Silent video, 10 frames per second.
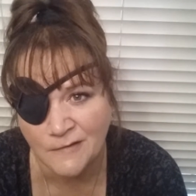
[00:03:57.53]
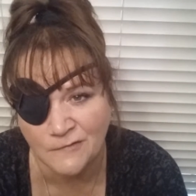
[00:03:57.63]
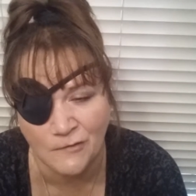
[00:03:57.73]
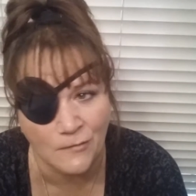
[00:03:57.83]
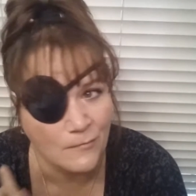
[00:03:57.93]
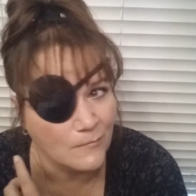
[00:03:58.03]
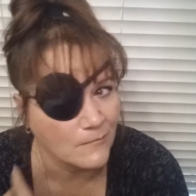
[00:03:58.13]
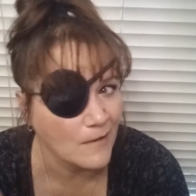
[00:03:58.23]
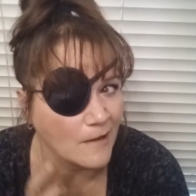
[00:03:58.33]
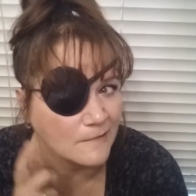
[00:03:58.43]
So
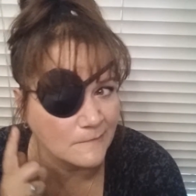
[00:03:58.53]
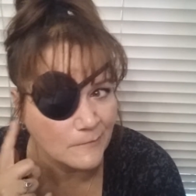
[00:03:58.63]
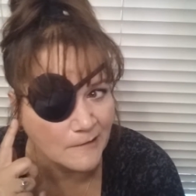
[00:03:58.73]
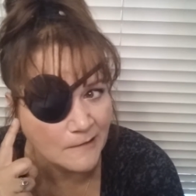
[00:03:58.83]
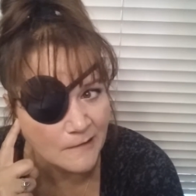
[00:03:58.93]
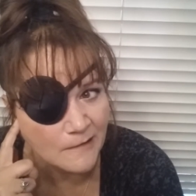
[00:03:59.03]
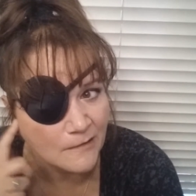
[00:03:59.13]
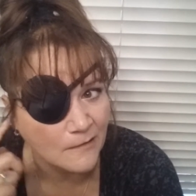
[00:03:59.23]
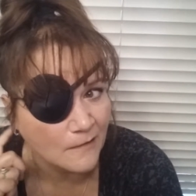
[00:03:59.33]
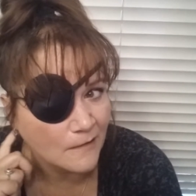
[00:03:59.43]
I just put it
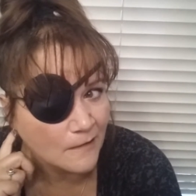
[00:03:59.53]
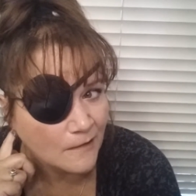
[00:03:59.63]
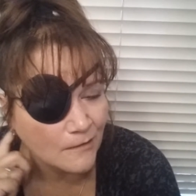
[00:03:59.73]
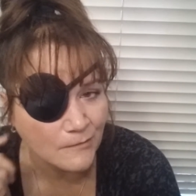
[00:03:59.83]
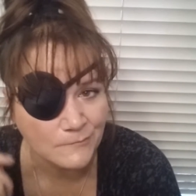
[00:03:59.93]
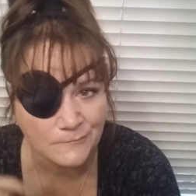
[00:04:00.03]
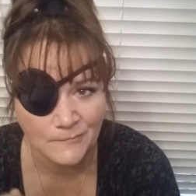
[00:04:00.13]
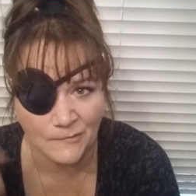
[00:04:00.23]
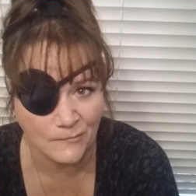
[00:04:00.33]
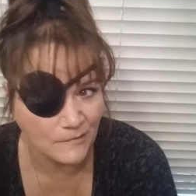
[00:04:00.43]
here and here
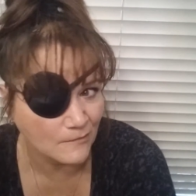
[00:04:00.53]
where the